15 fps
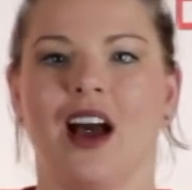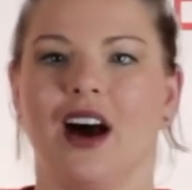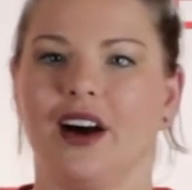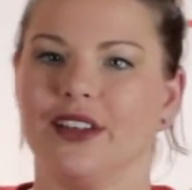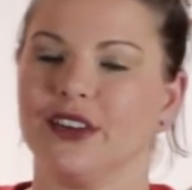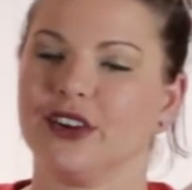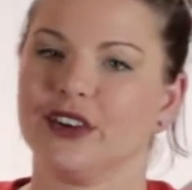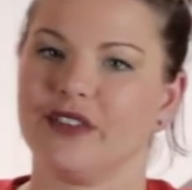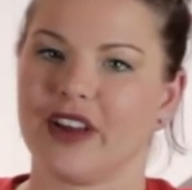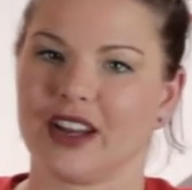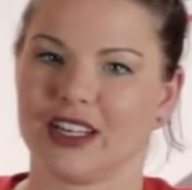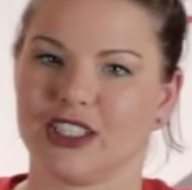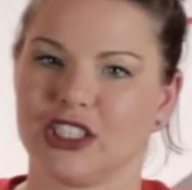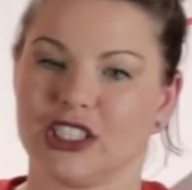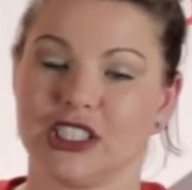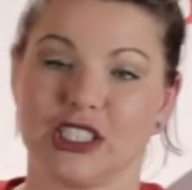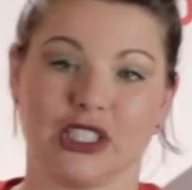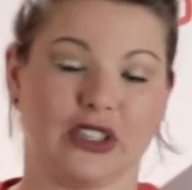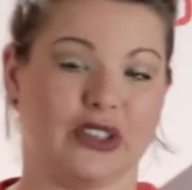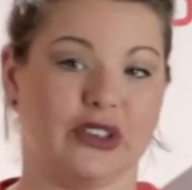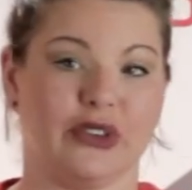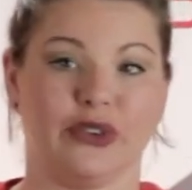Other advantages
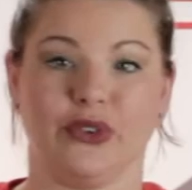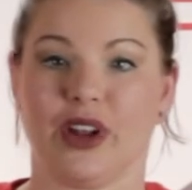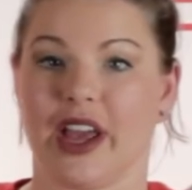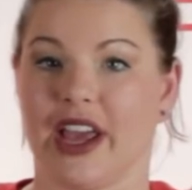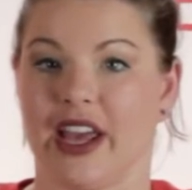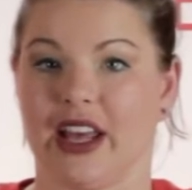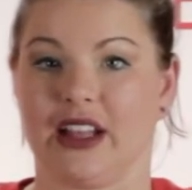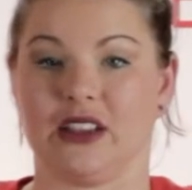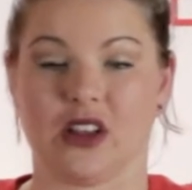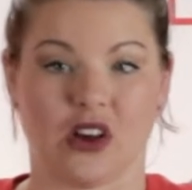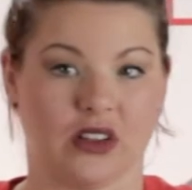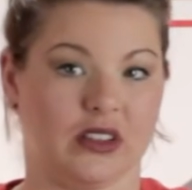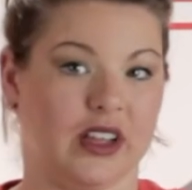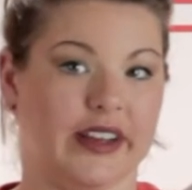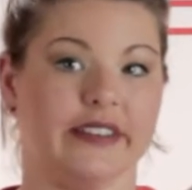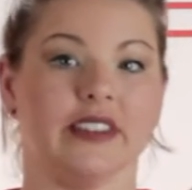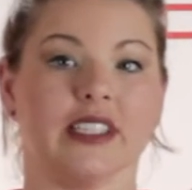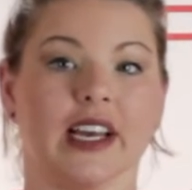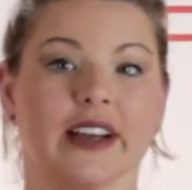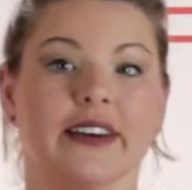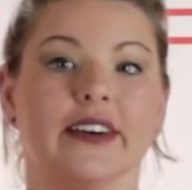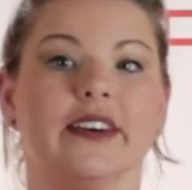include a long life
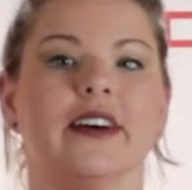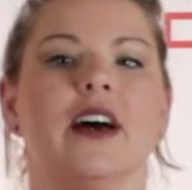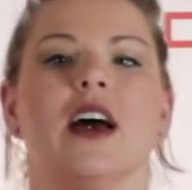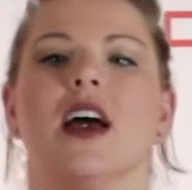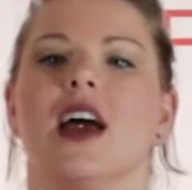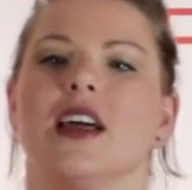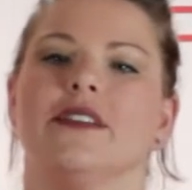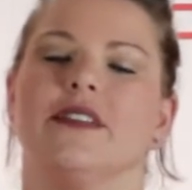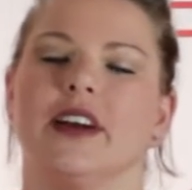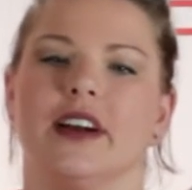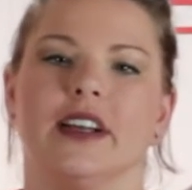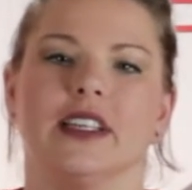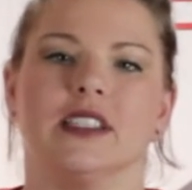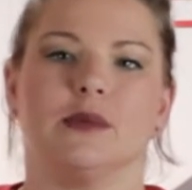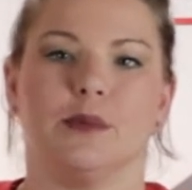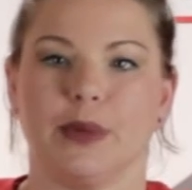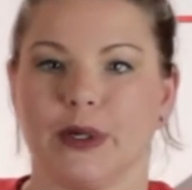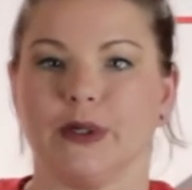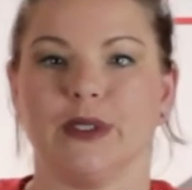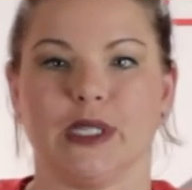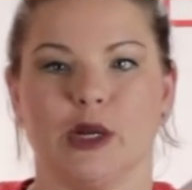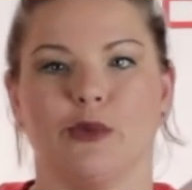cycle and various
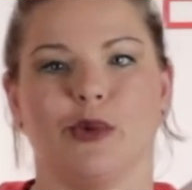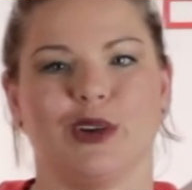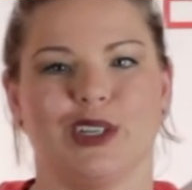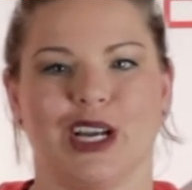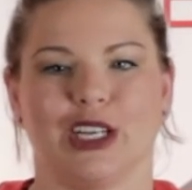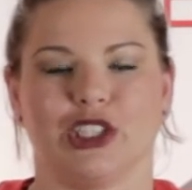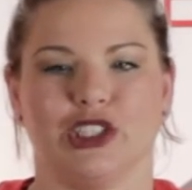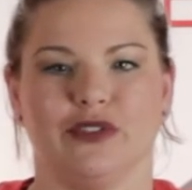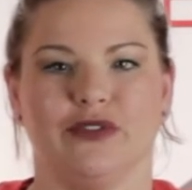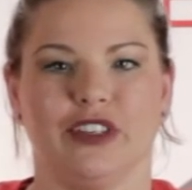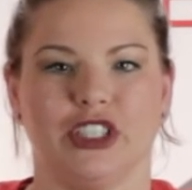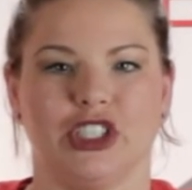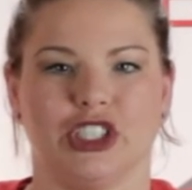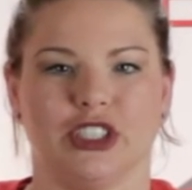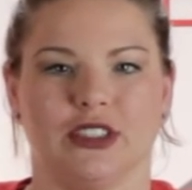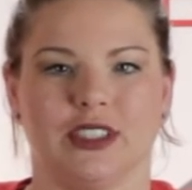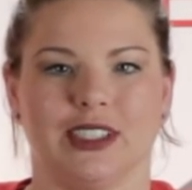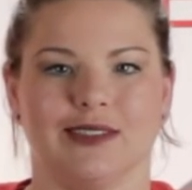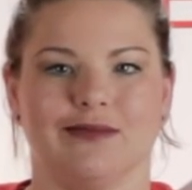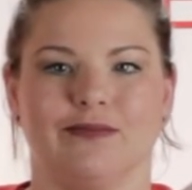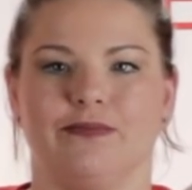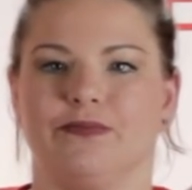built-in protection
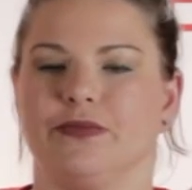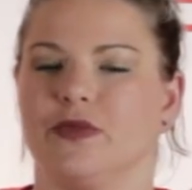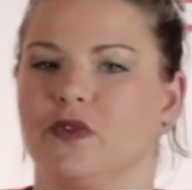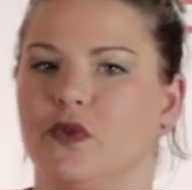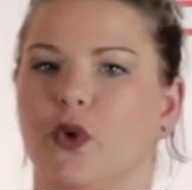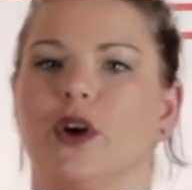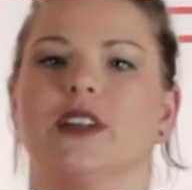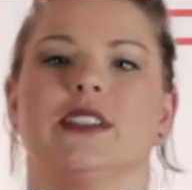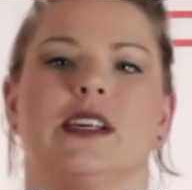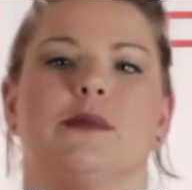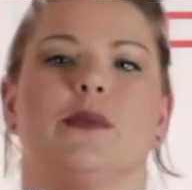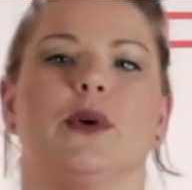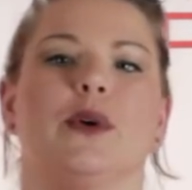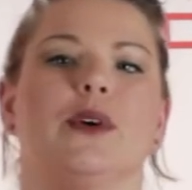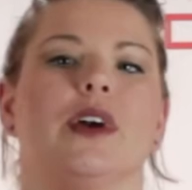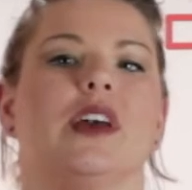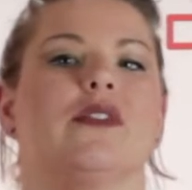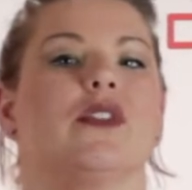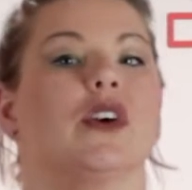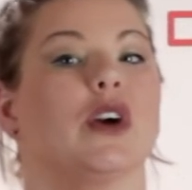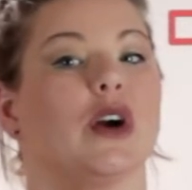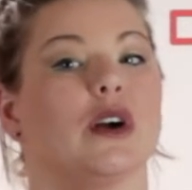features. For example, if
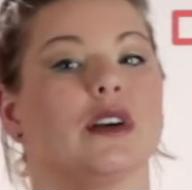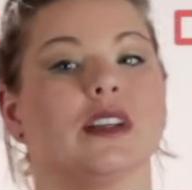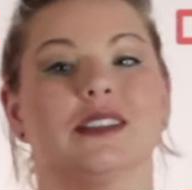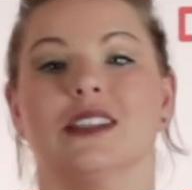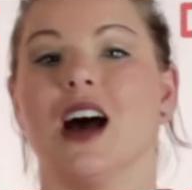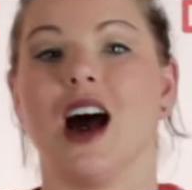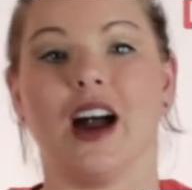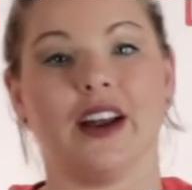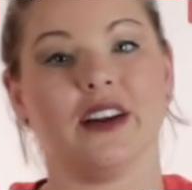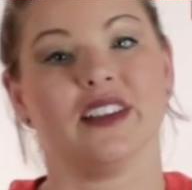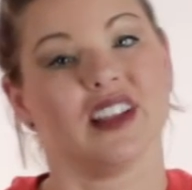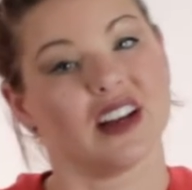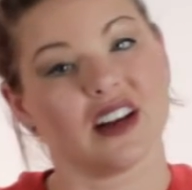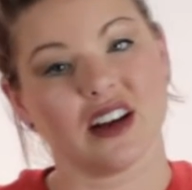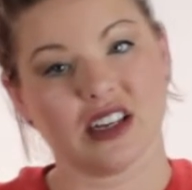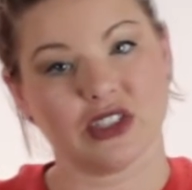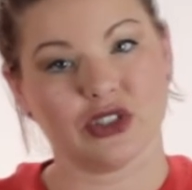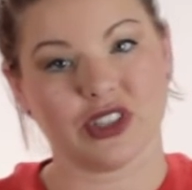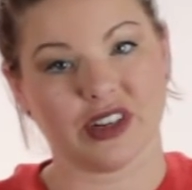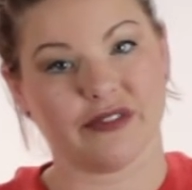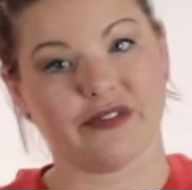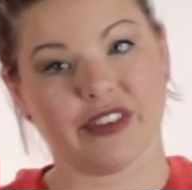the current is higher than
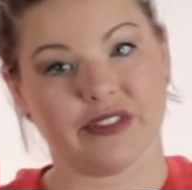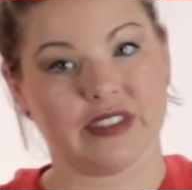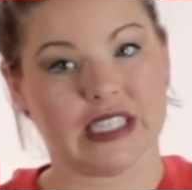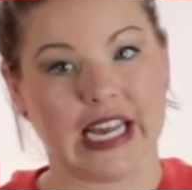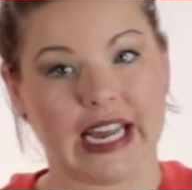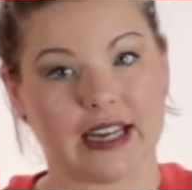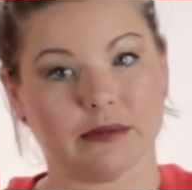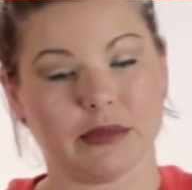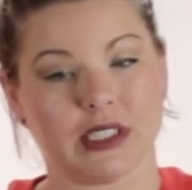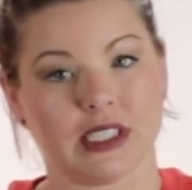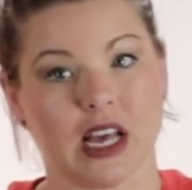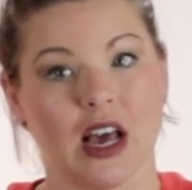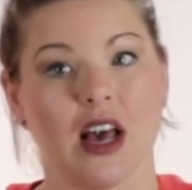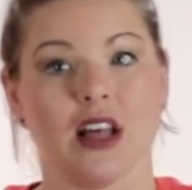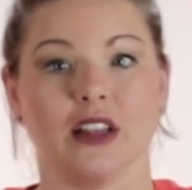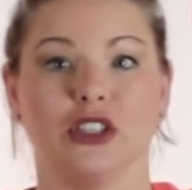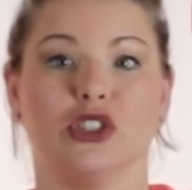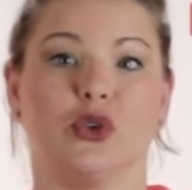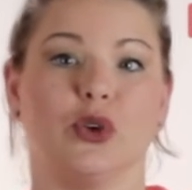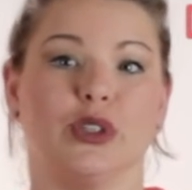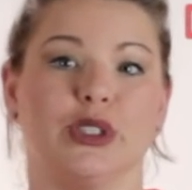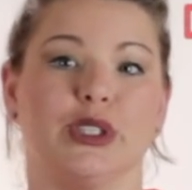150 amps, the
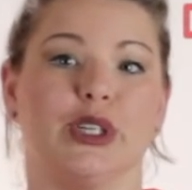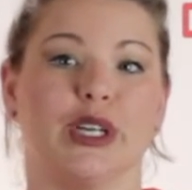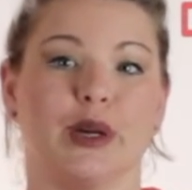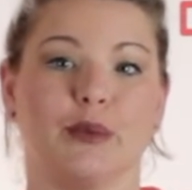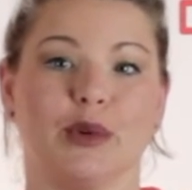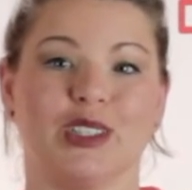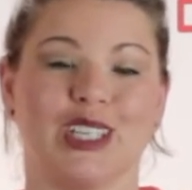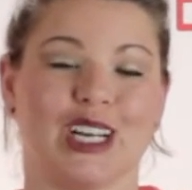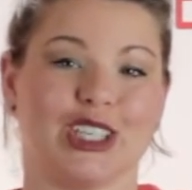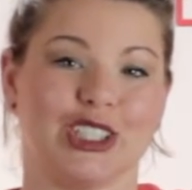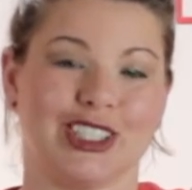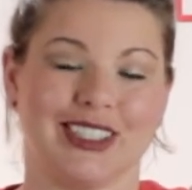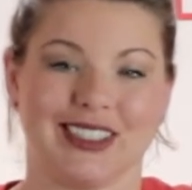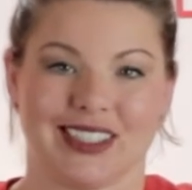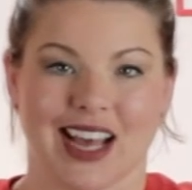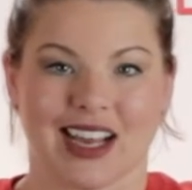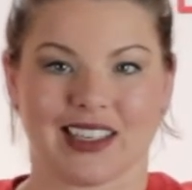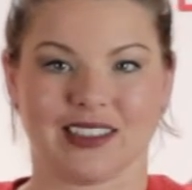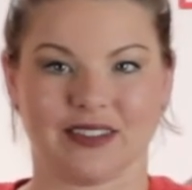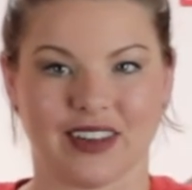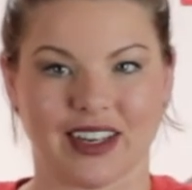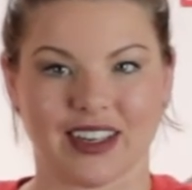short circuit protection is
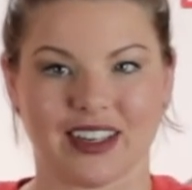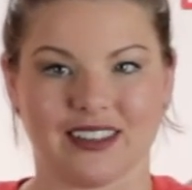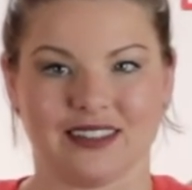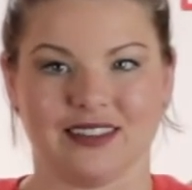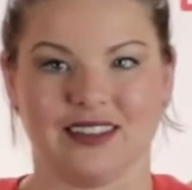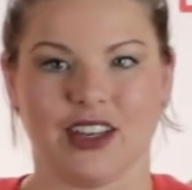activated.